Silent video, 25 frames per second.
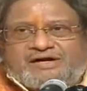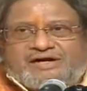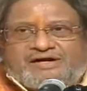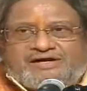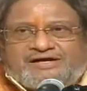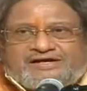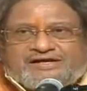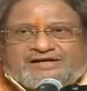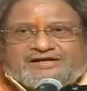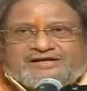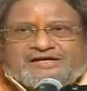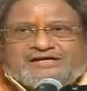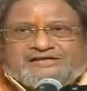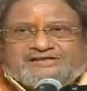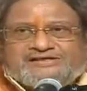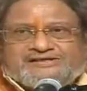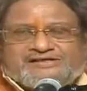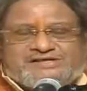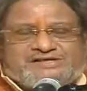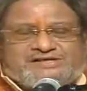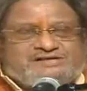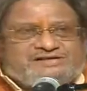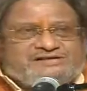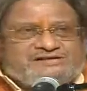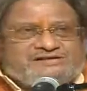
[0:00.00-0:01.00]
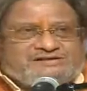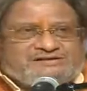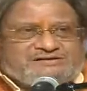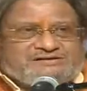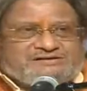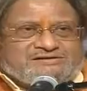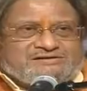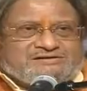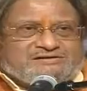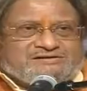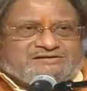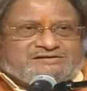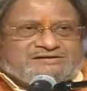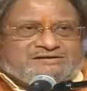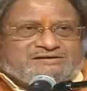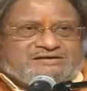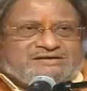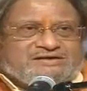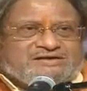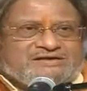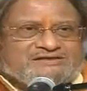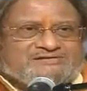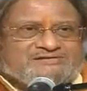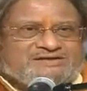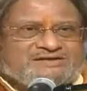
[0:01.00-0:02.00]
Indian culture
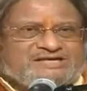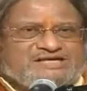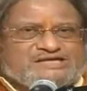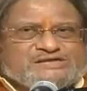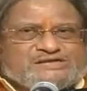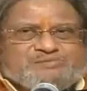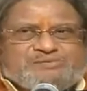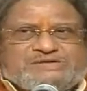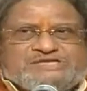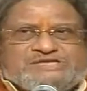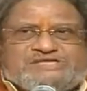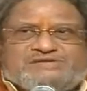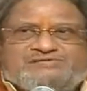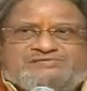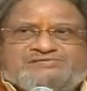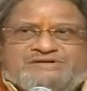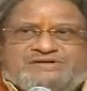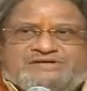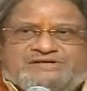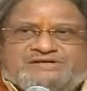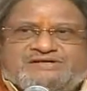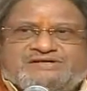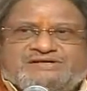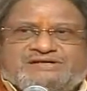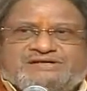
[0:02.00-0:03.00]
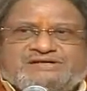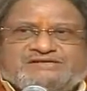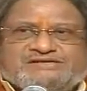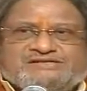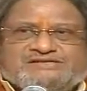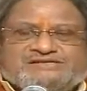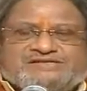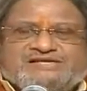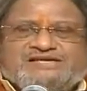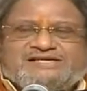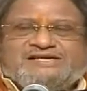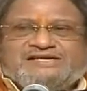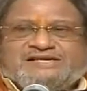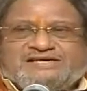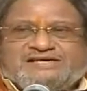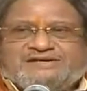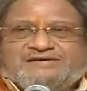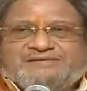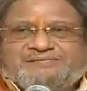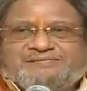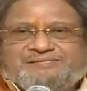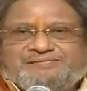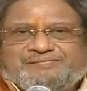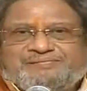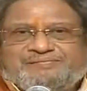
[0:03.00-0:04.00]
is very specific in
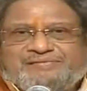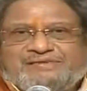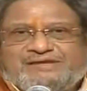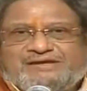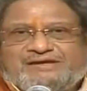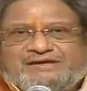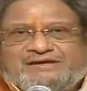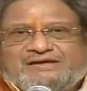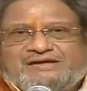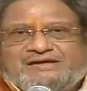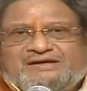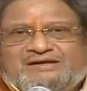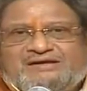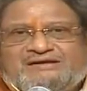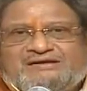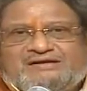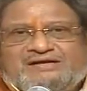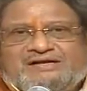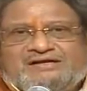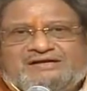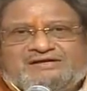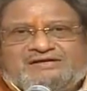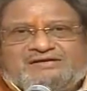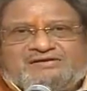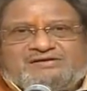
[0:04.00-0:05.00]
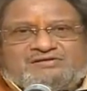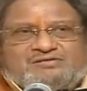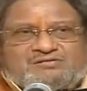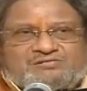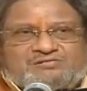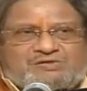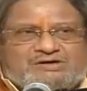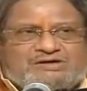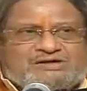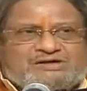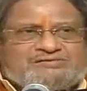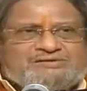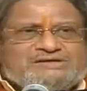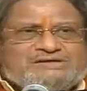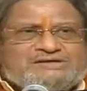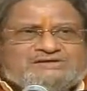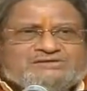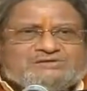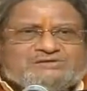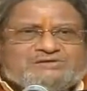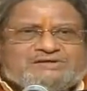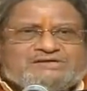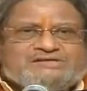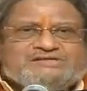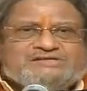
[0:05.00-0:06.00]
saying that whatever
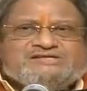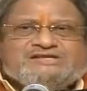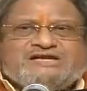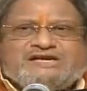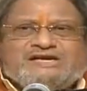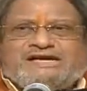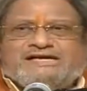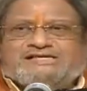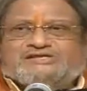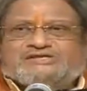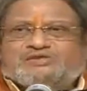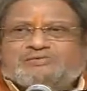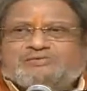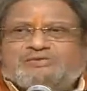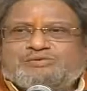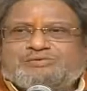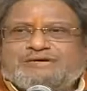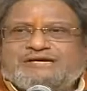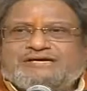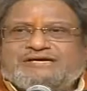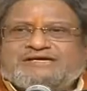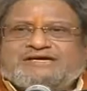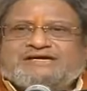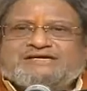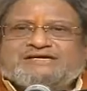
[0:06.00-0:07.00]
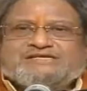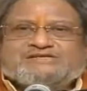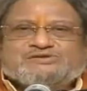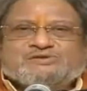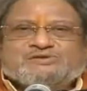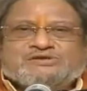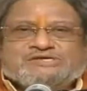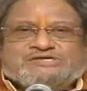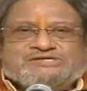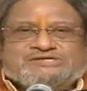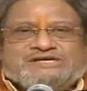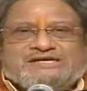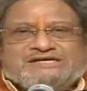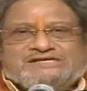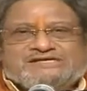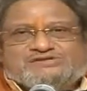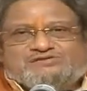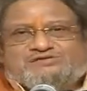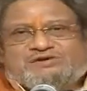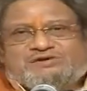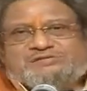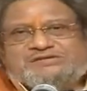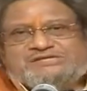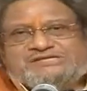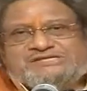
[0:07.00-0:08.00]
is original has to be maintained as original,
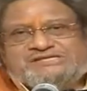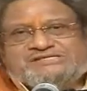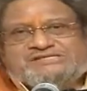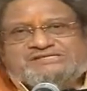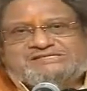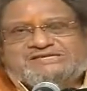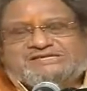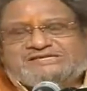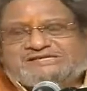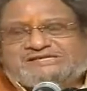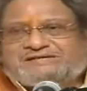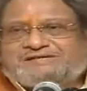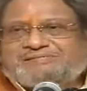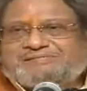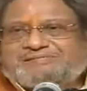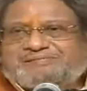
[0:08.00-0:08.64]
as Swamiji said.